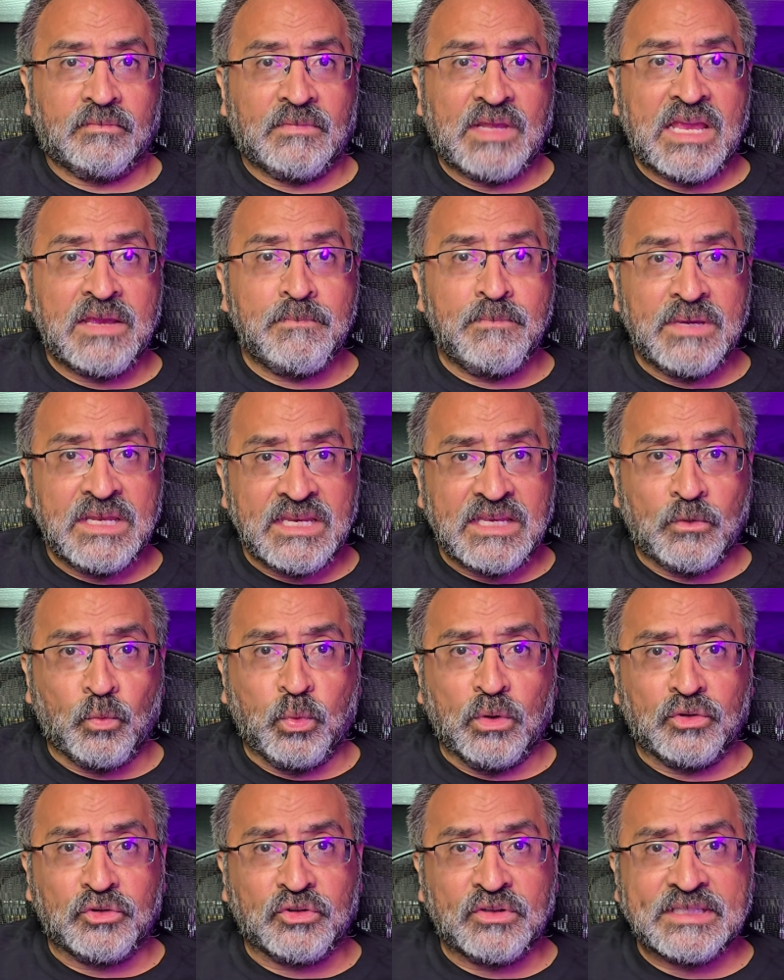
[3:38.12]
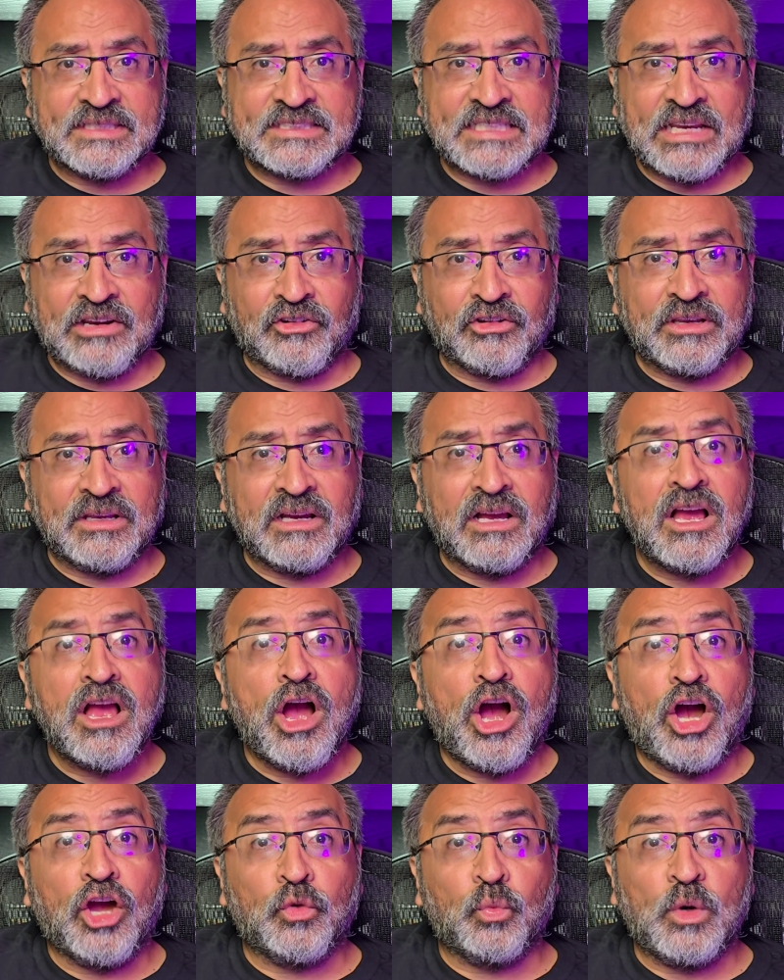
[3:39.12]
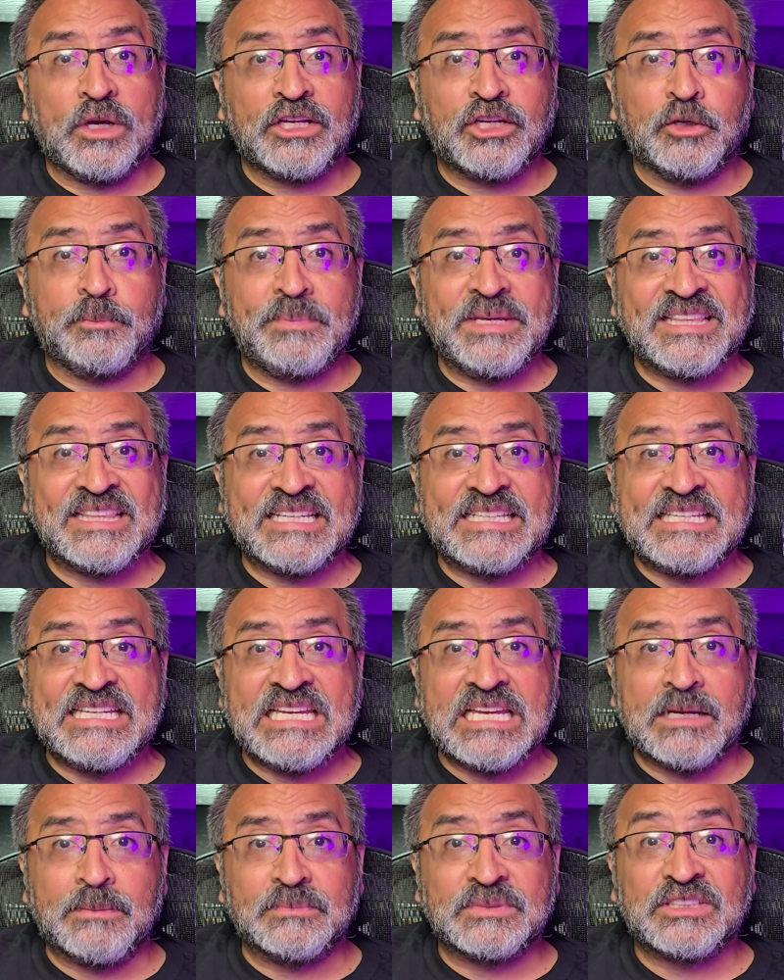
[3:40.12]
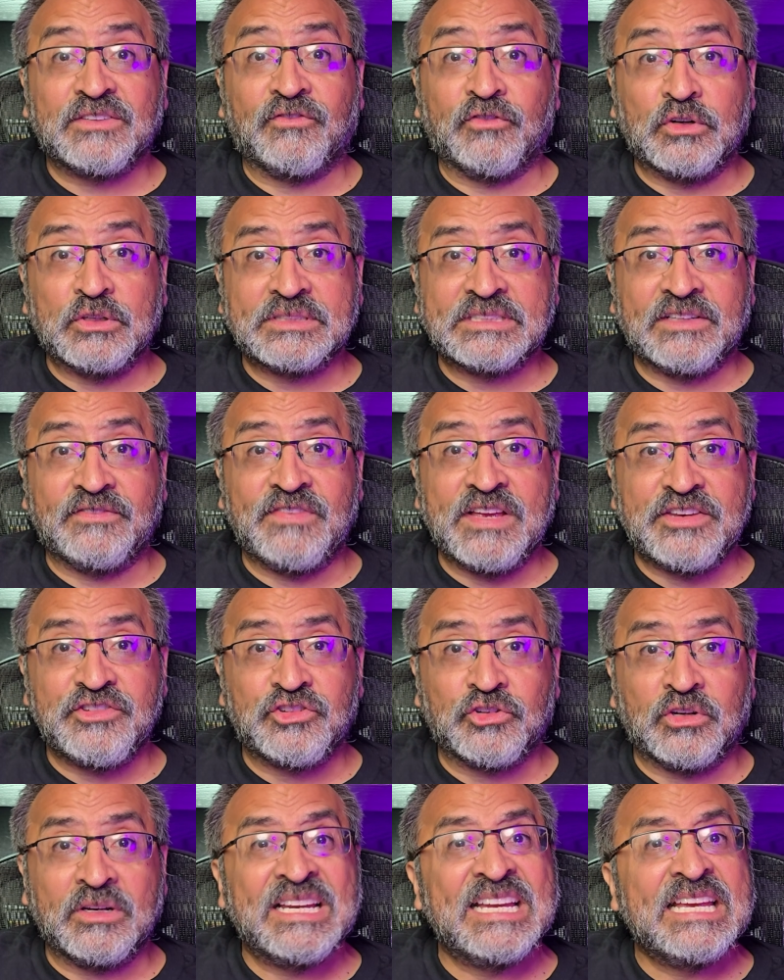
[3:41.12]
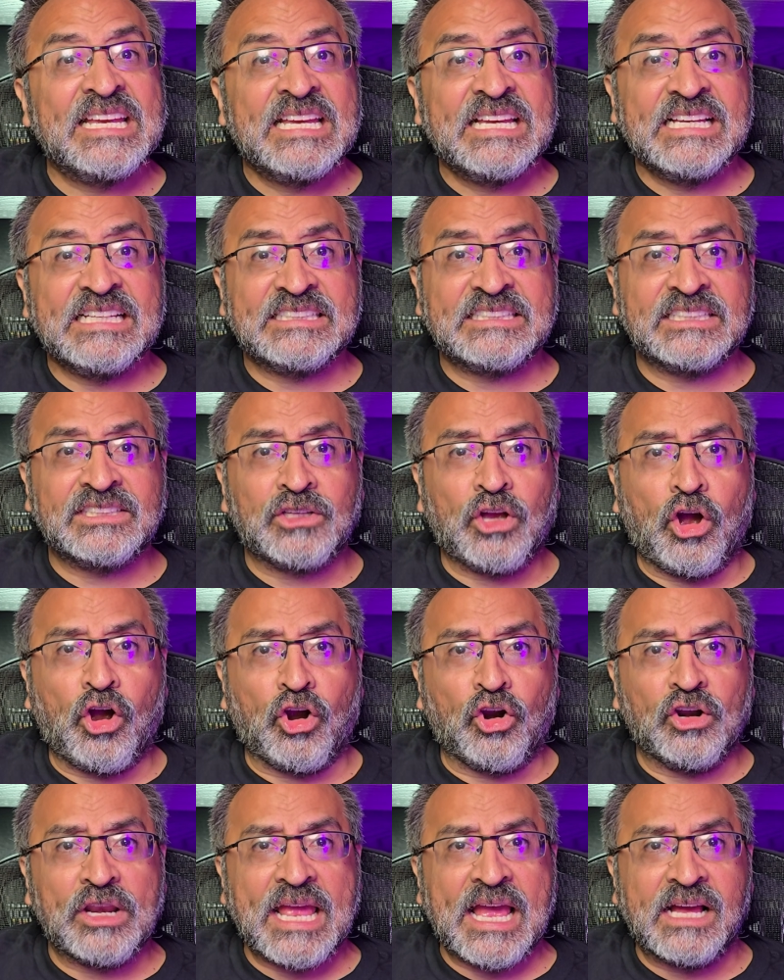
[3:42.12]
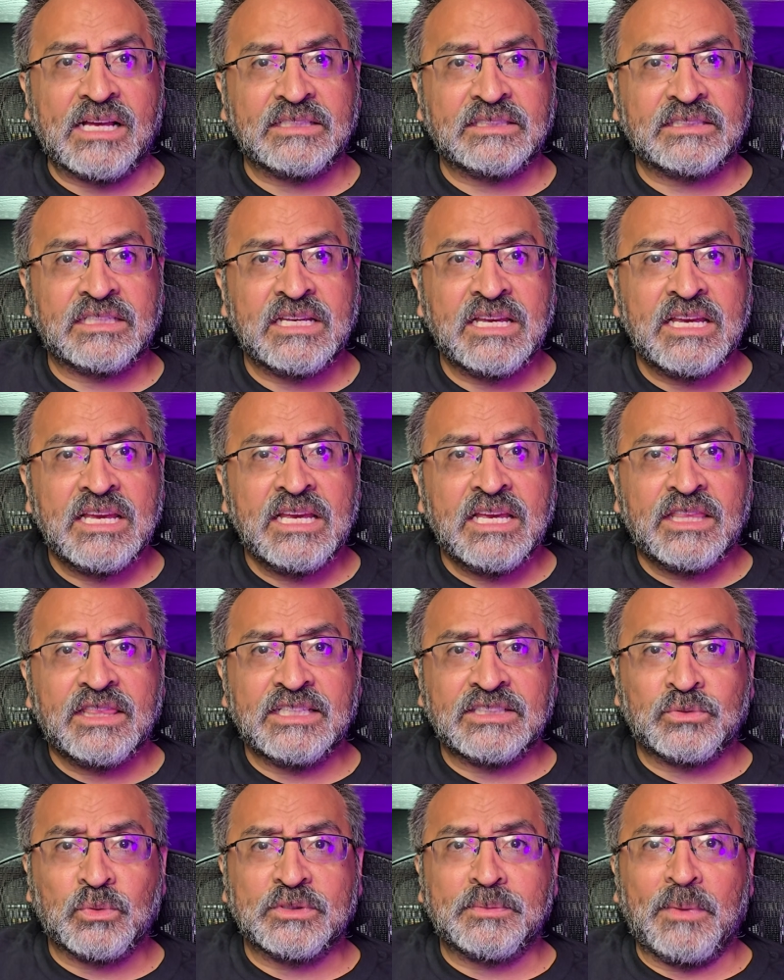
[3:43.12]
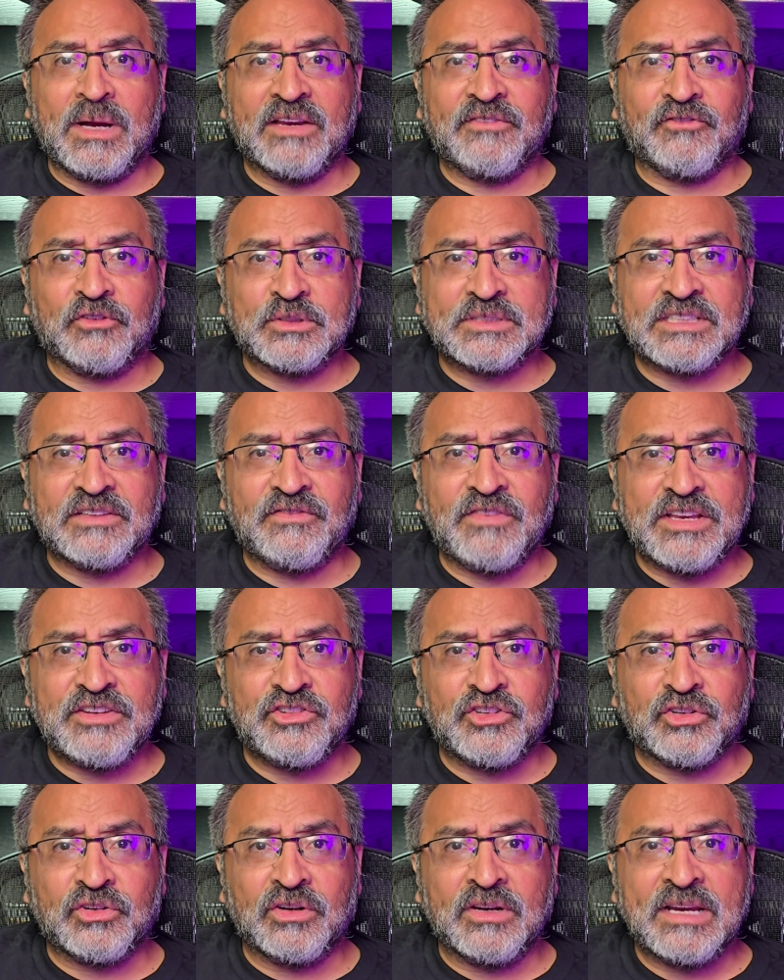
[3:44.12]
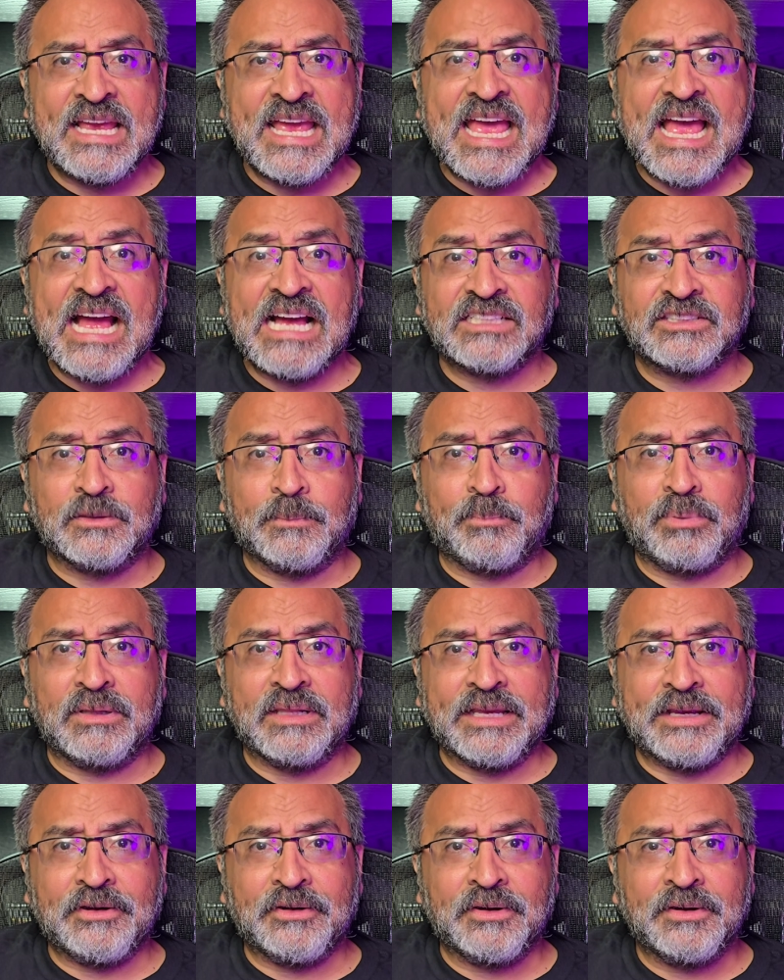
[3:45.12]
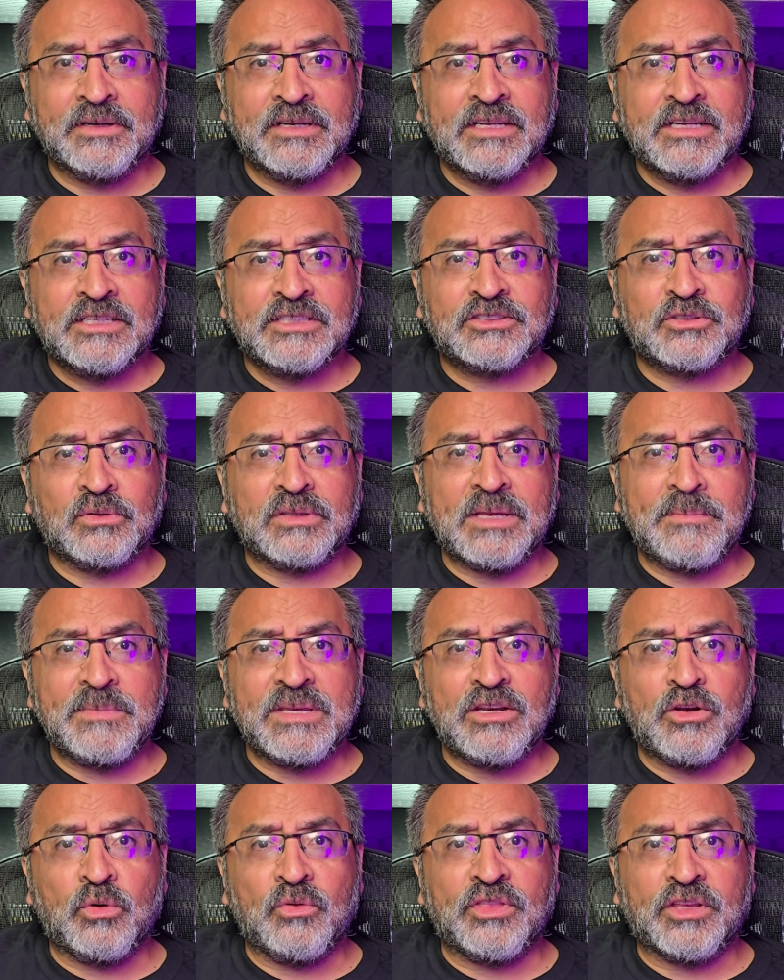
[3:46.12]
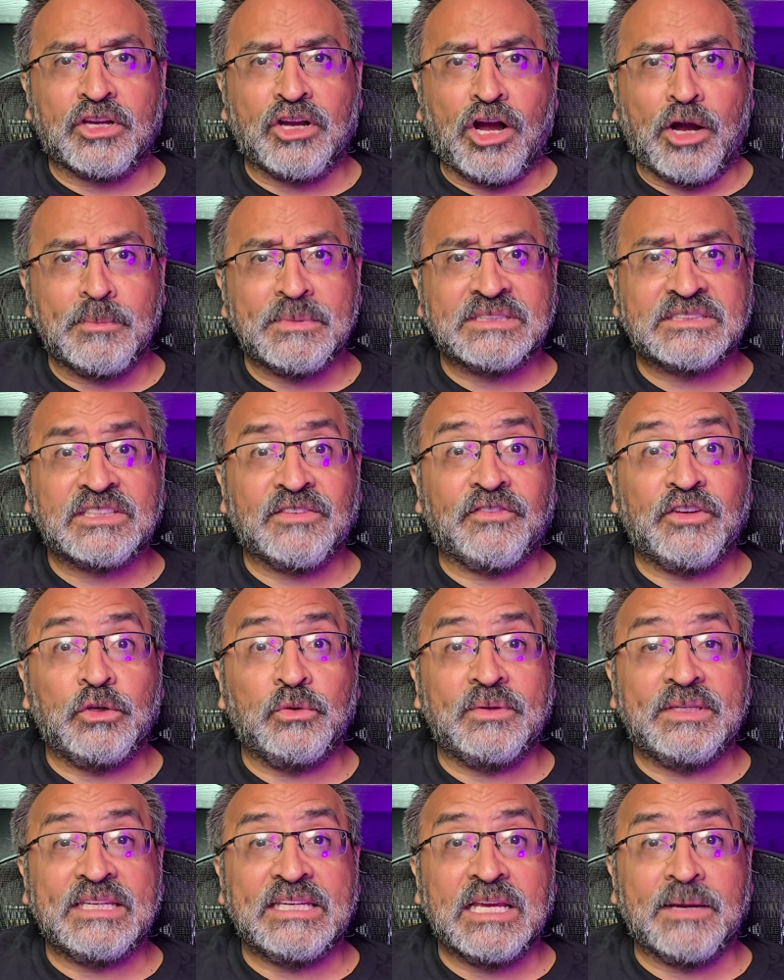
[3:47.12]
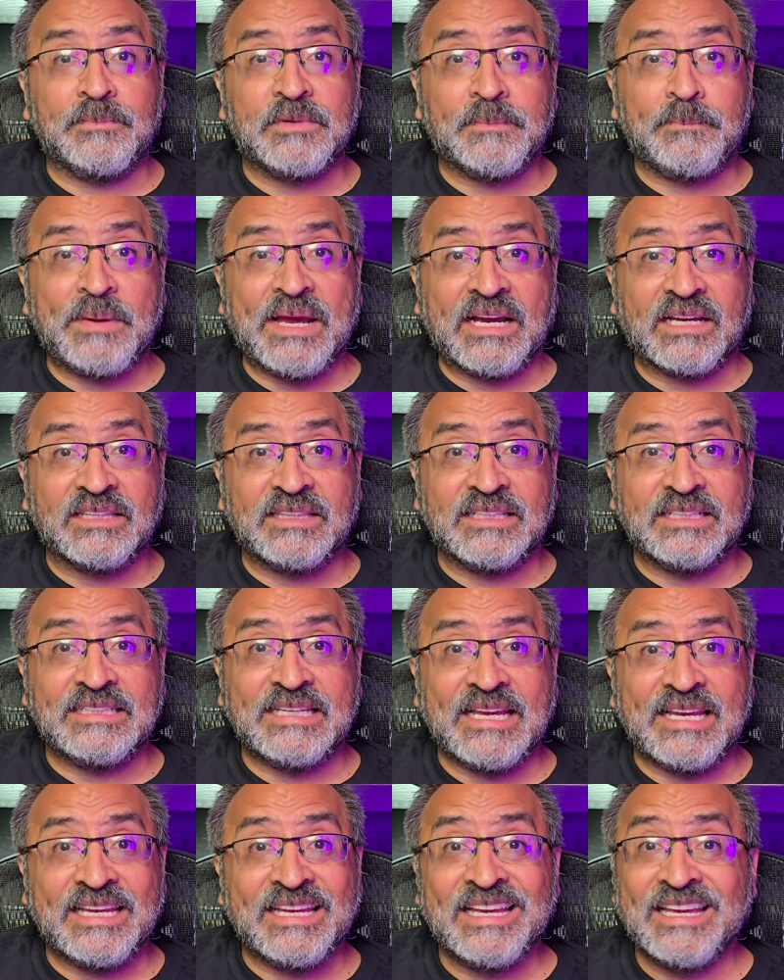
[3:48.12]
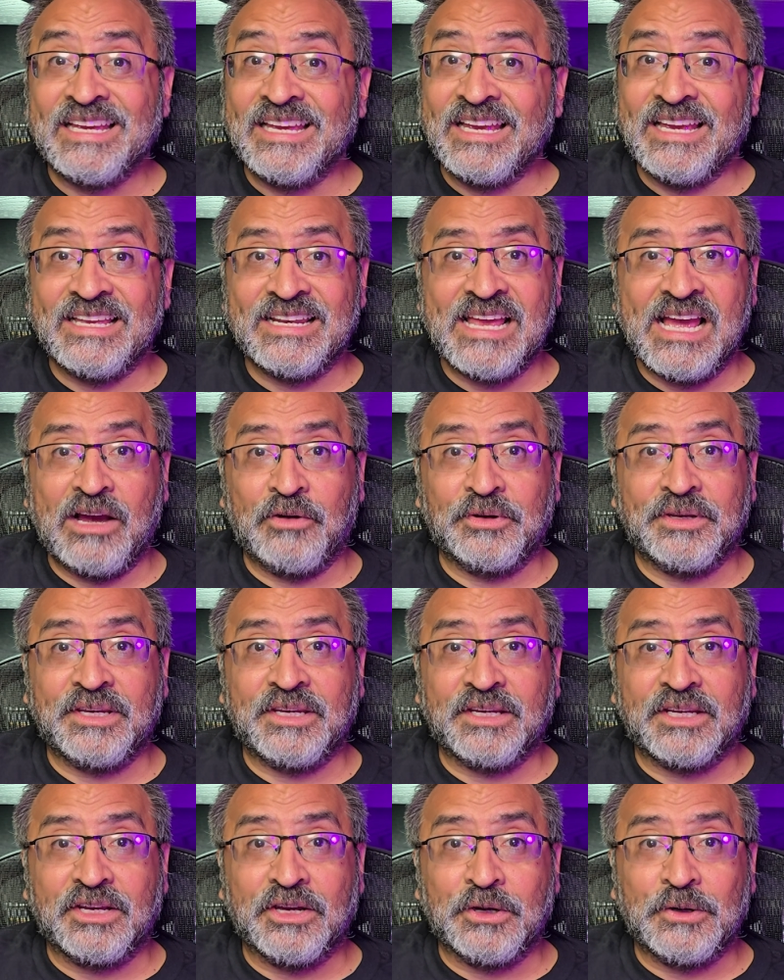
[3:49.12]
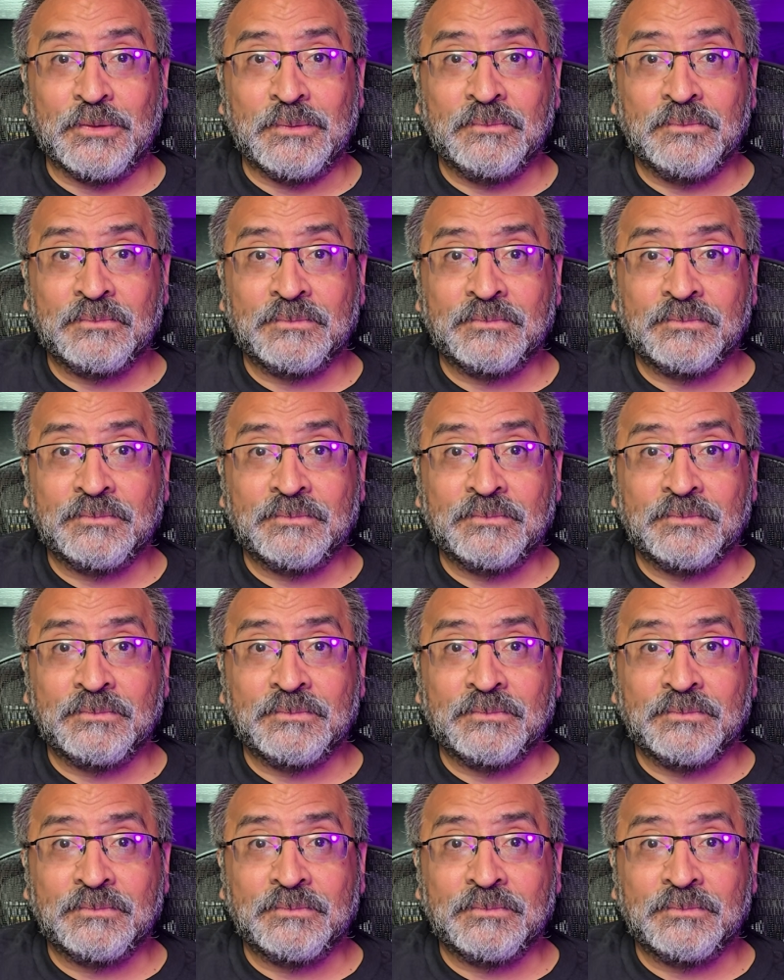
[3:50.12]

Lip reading: A mini wilderness area on what could be the DM's first adventure. Is this a hard ask? This was my first adventure as a player, so let me know in the comments if you DM'd it back in the day and how did it go.